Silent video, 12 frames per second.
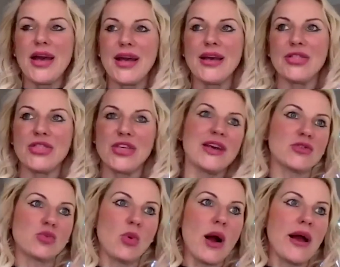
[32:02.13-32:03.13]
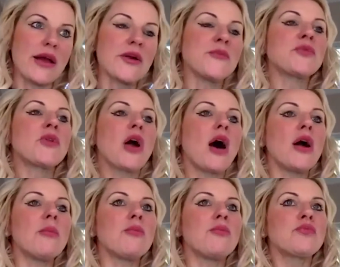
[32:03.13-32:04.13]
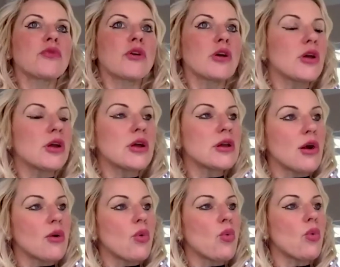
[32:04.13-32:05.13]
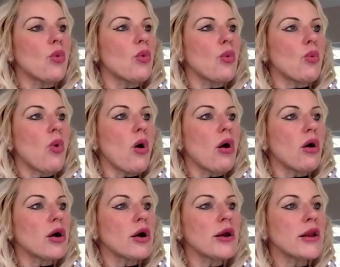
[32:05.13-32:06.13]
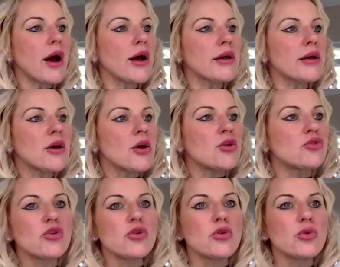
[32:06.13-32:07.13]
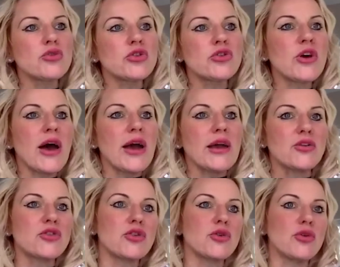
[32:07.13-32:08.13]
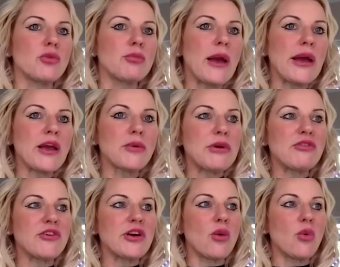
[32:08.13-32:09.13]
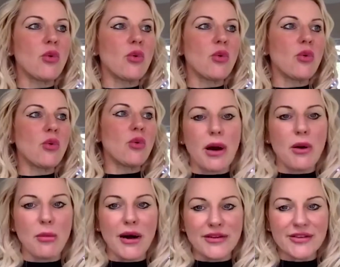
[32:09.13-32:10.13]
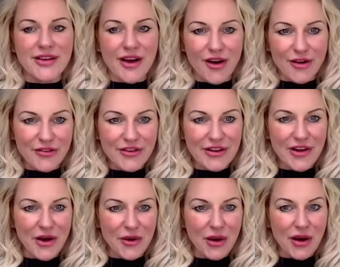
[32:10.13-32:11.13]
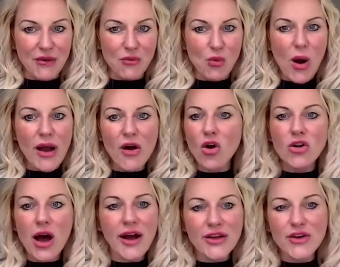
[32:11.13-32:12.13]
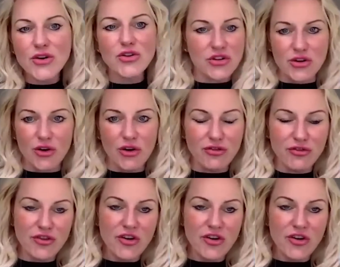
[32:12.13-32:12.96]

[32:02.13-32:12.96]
it this way? You know, what can I do today to make me feel worse about myself? You know, why aren't I good enough?